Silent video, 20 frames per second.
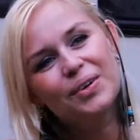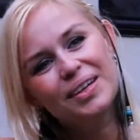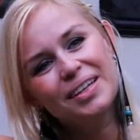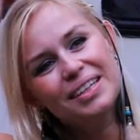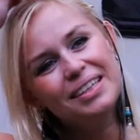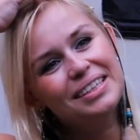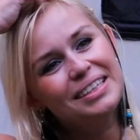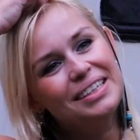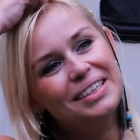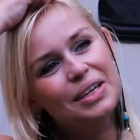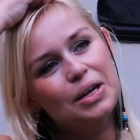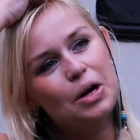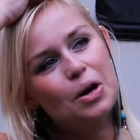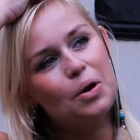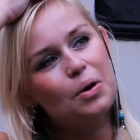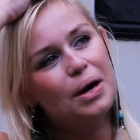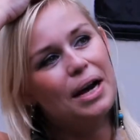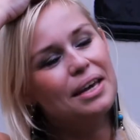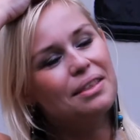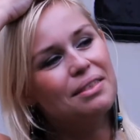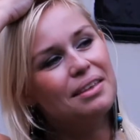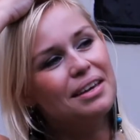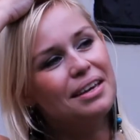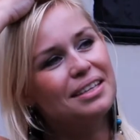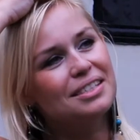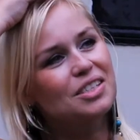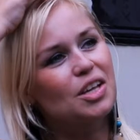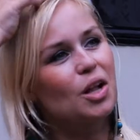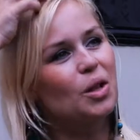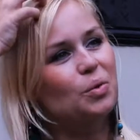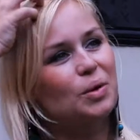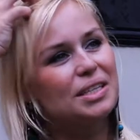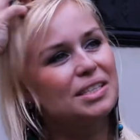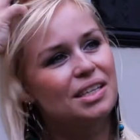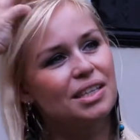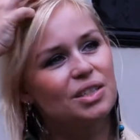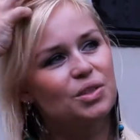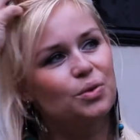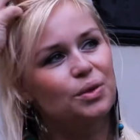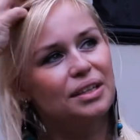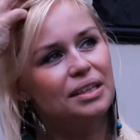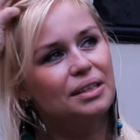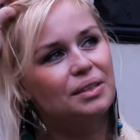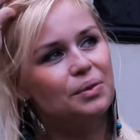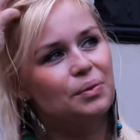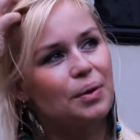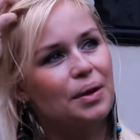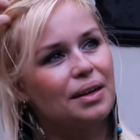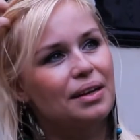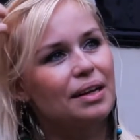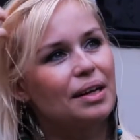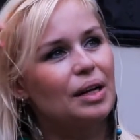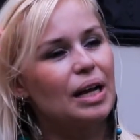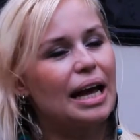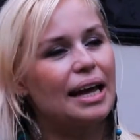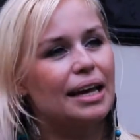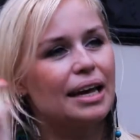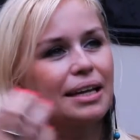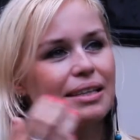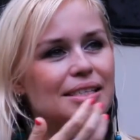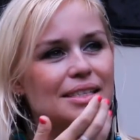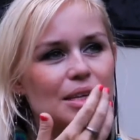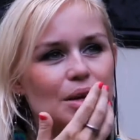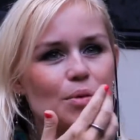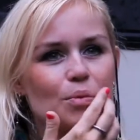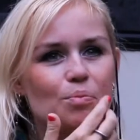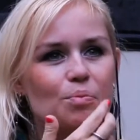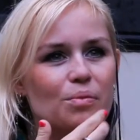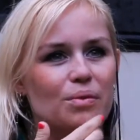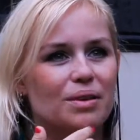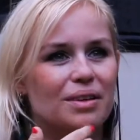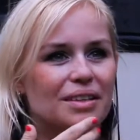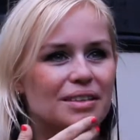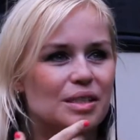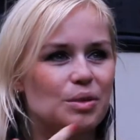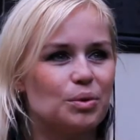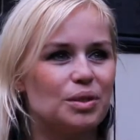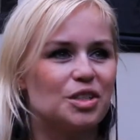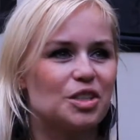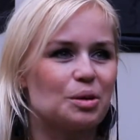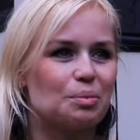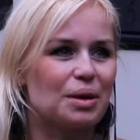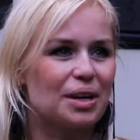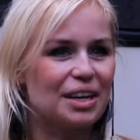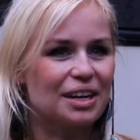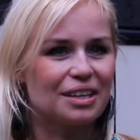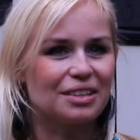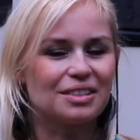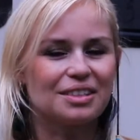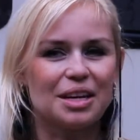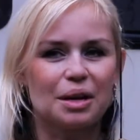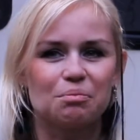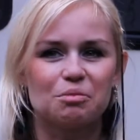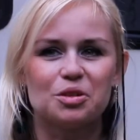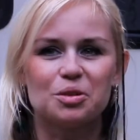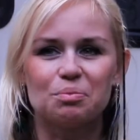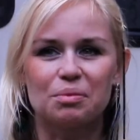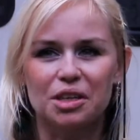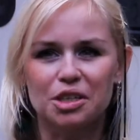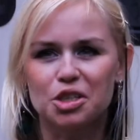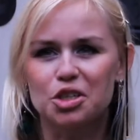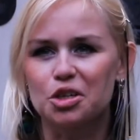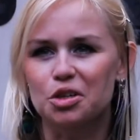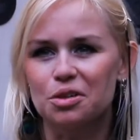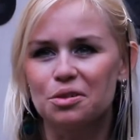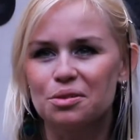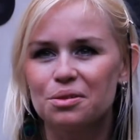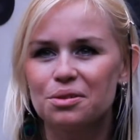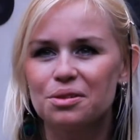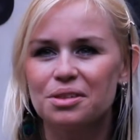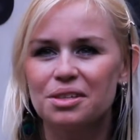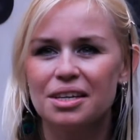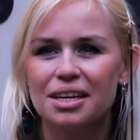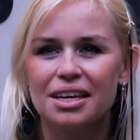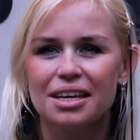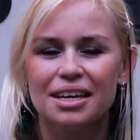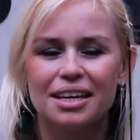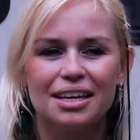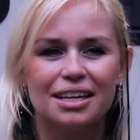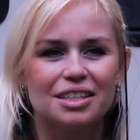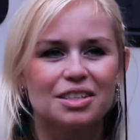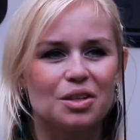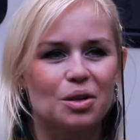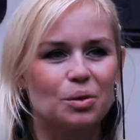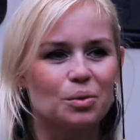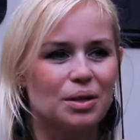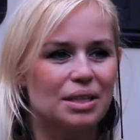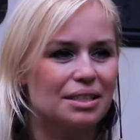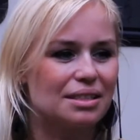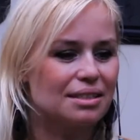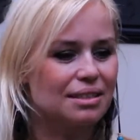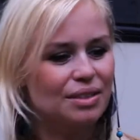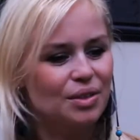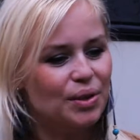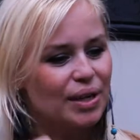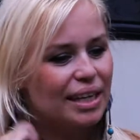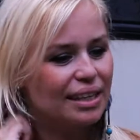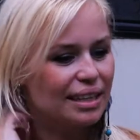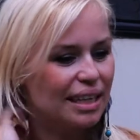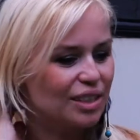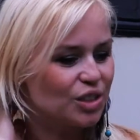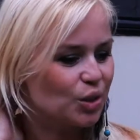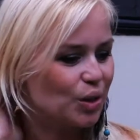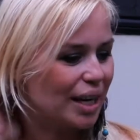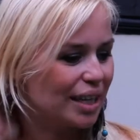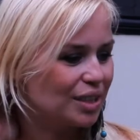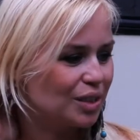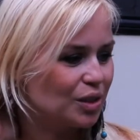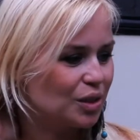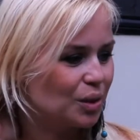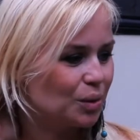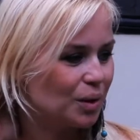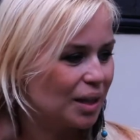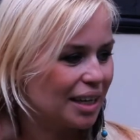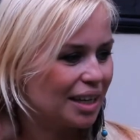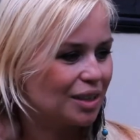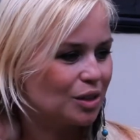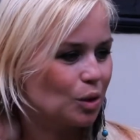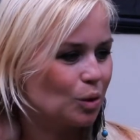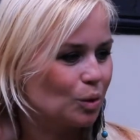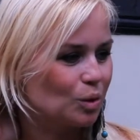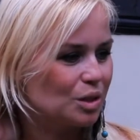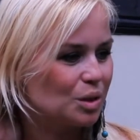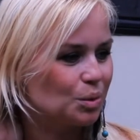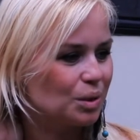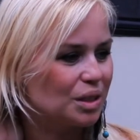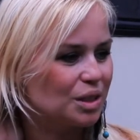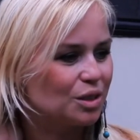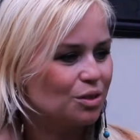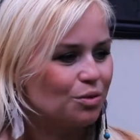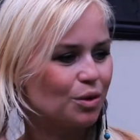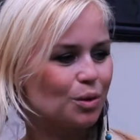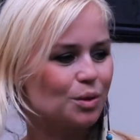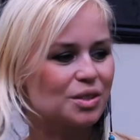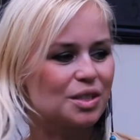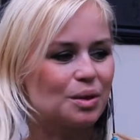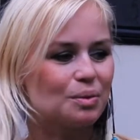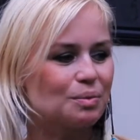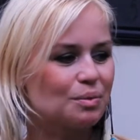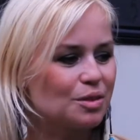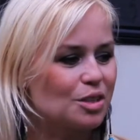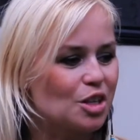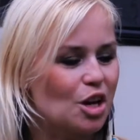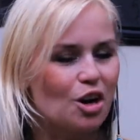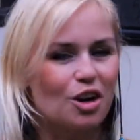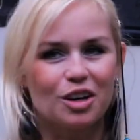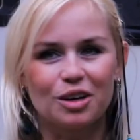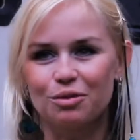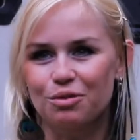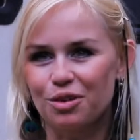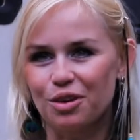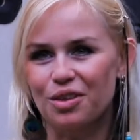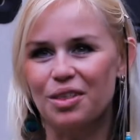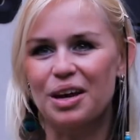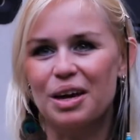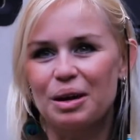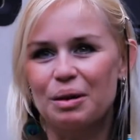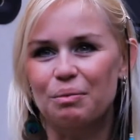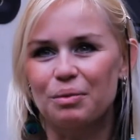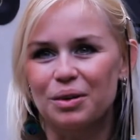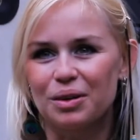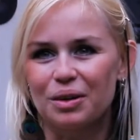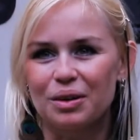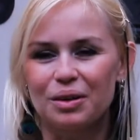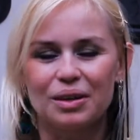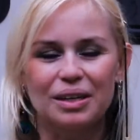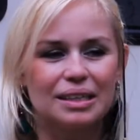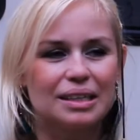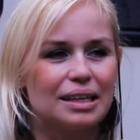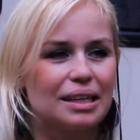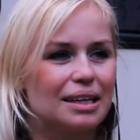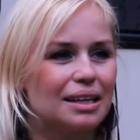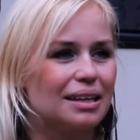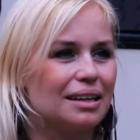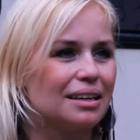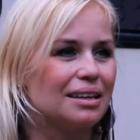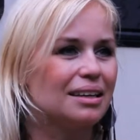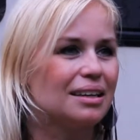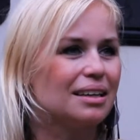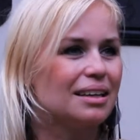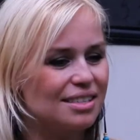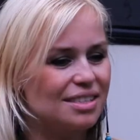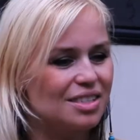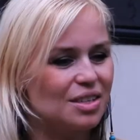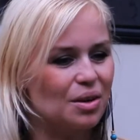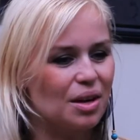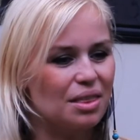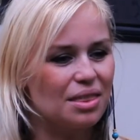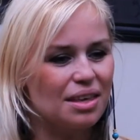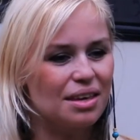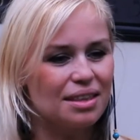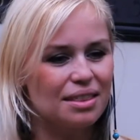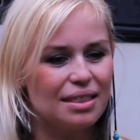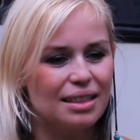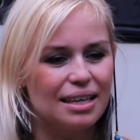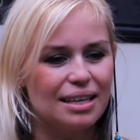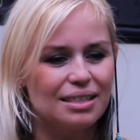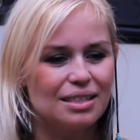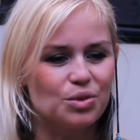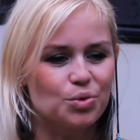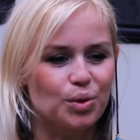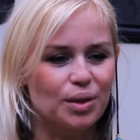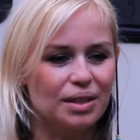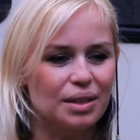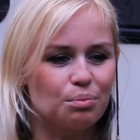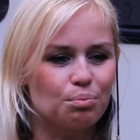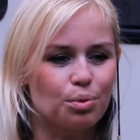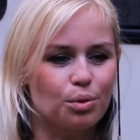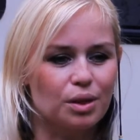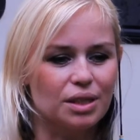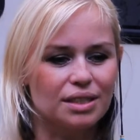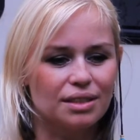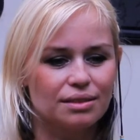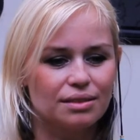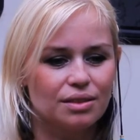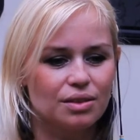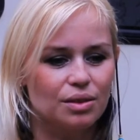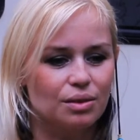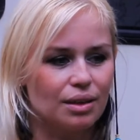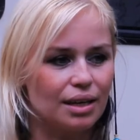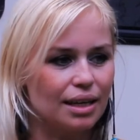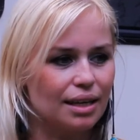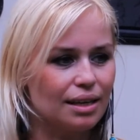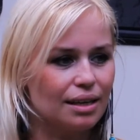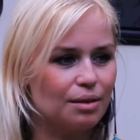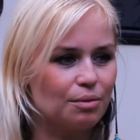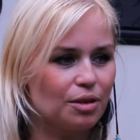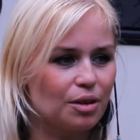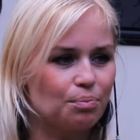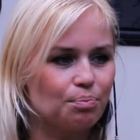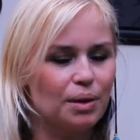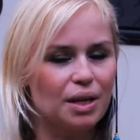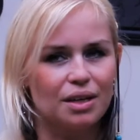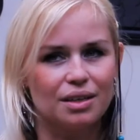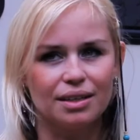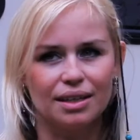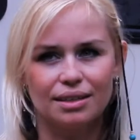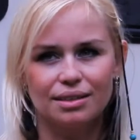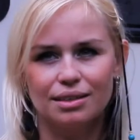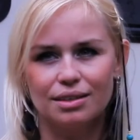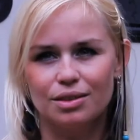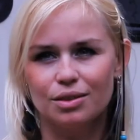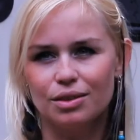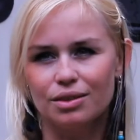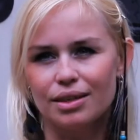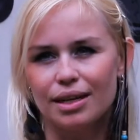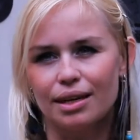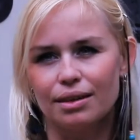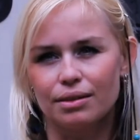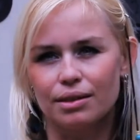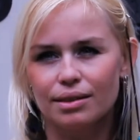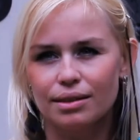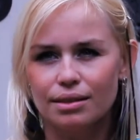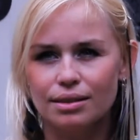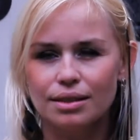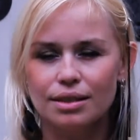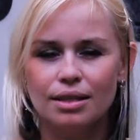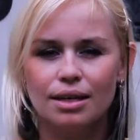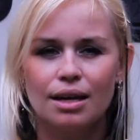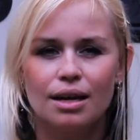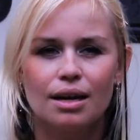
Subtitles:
Well, you know, I think it's always a treat when I get some Swedish-Americans come to my shows. It's always great. I try to do like an old Swedish folk song for them, you know. And so I think it's really important to like be connected to your heritage.